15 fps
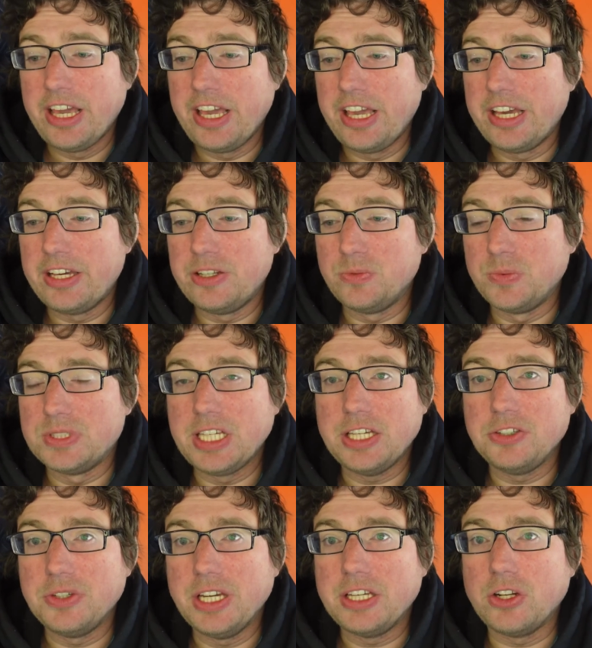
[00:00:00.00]
And with
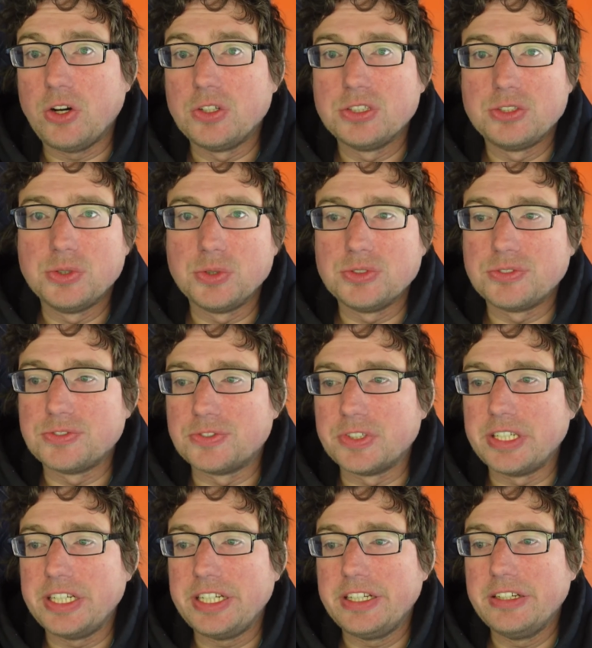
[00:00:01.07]
that, you get all the tools for
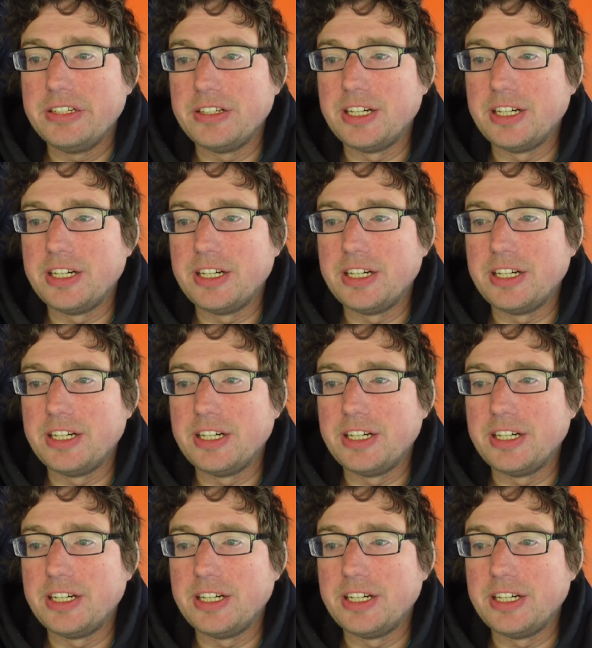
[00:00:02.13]
free.